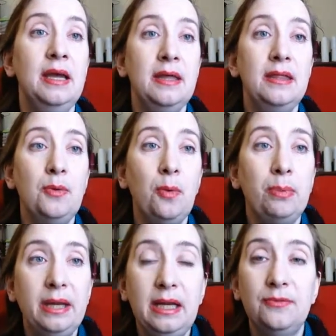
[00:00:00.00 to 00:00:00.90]
There were
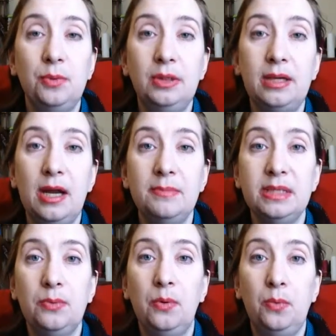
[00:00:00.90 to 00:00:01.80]
plenty of woolen items
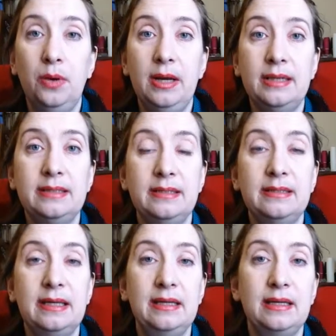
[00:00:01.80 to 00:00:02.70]
that were worn next to the
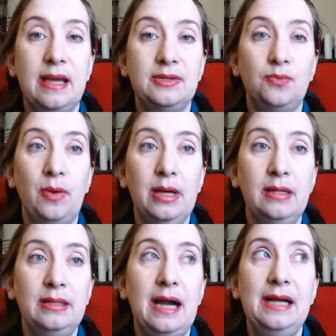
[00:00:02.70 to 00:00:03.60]
skin as
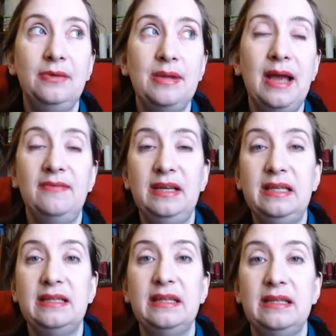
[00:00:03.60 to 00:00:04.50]
well. I don't have
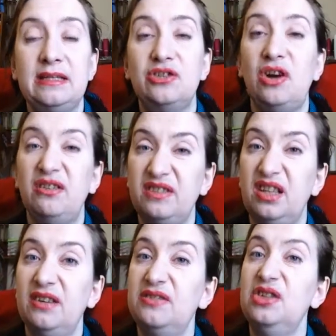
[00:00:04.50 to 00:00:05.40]
anything that's soft
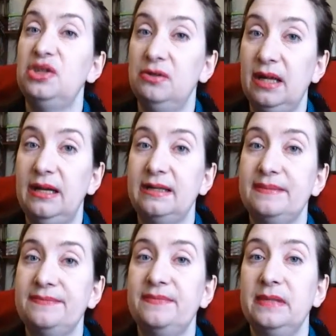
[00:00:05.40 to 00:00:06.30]
enough to do that.
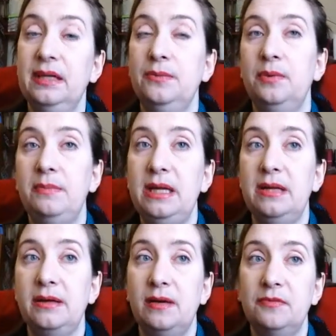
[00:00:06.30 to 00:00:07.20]
It would be
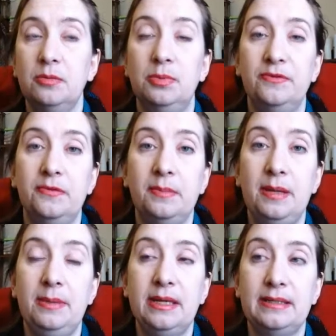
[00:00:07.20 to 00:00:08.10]
uncomfortable for
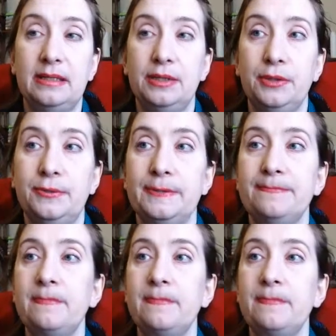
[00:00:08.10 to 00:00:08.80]
me because I don't.